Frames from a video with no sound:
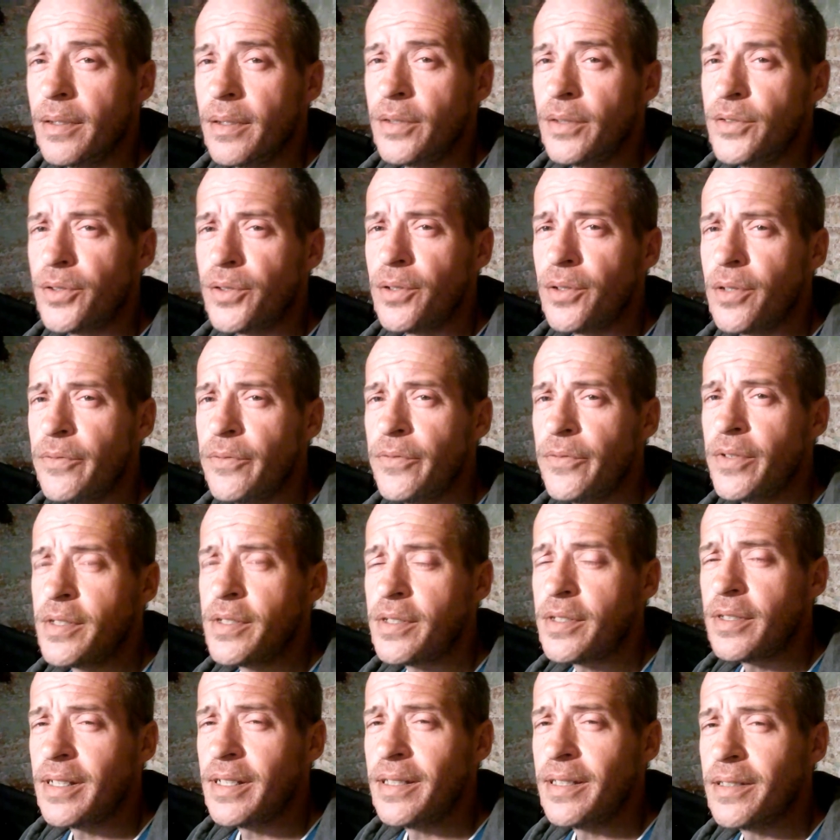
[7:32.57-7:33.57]
Joel
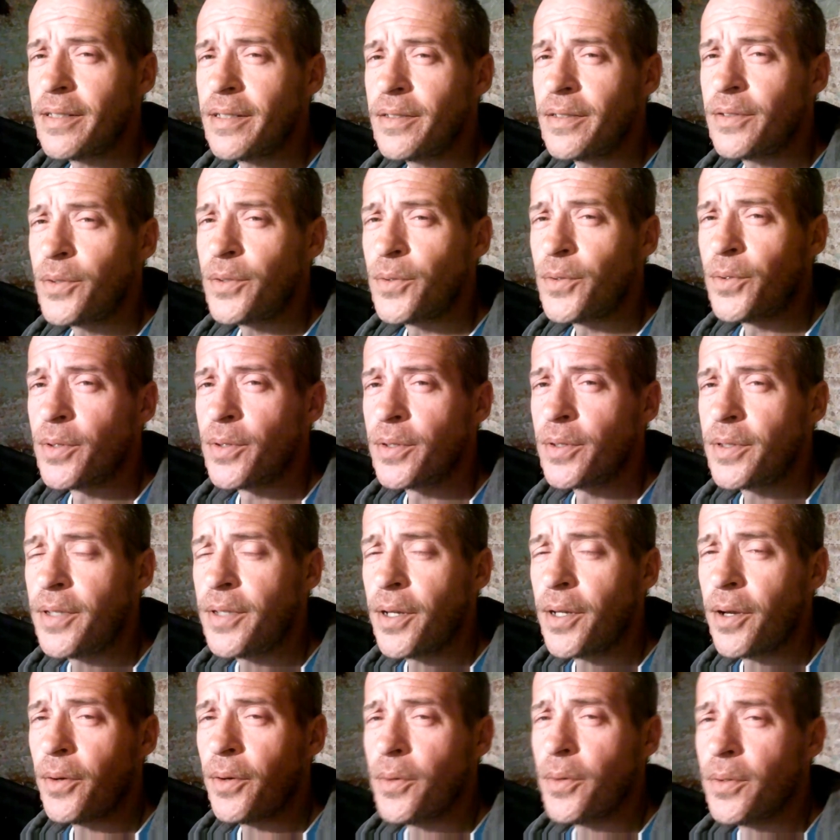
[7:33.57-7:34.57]
eventually let the cord
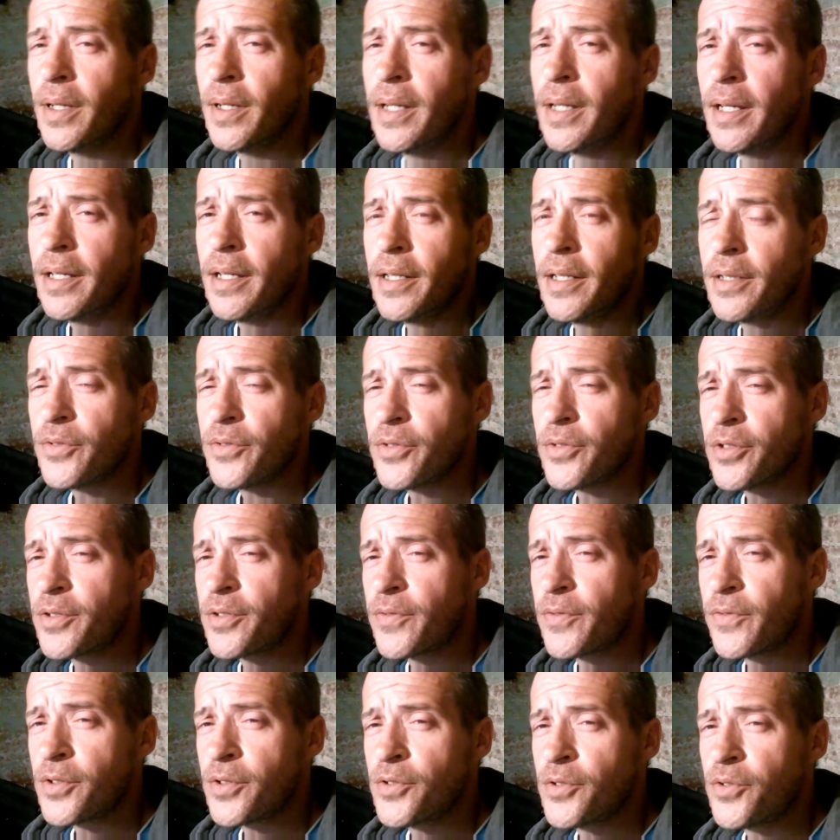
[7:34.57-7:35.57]
go and
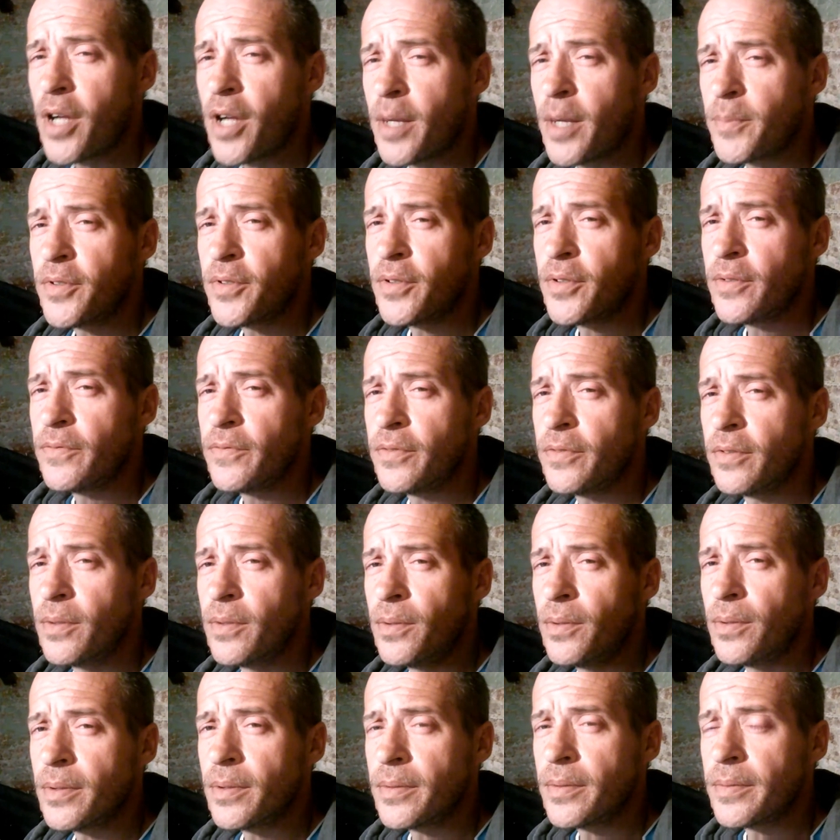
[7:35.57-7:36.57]
Christopher dropped to the
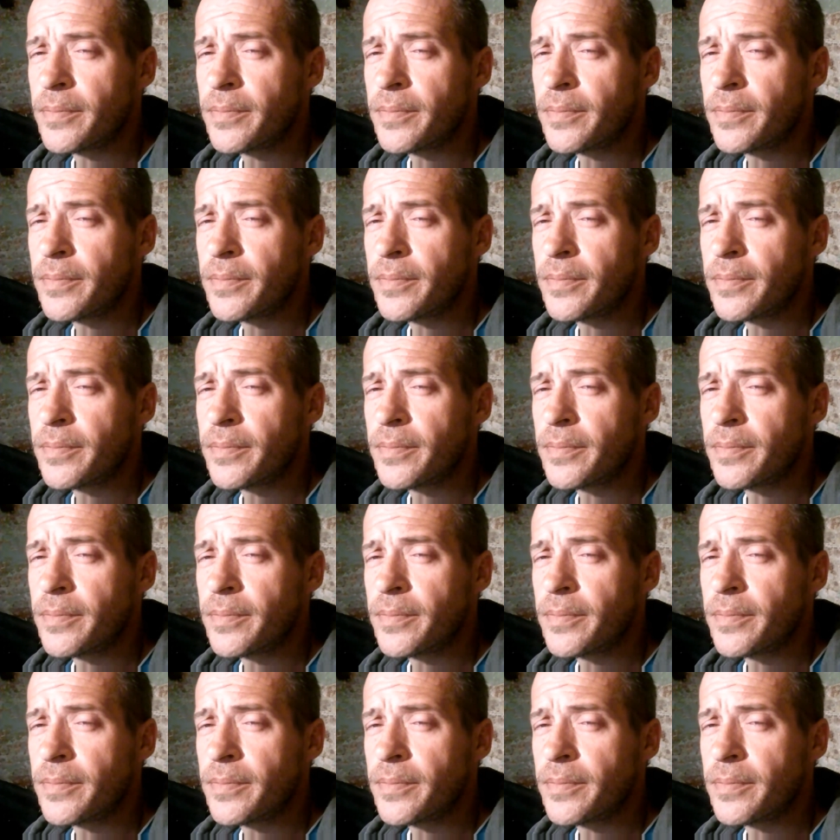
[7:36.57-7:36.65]
floor.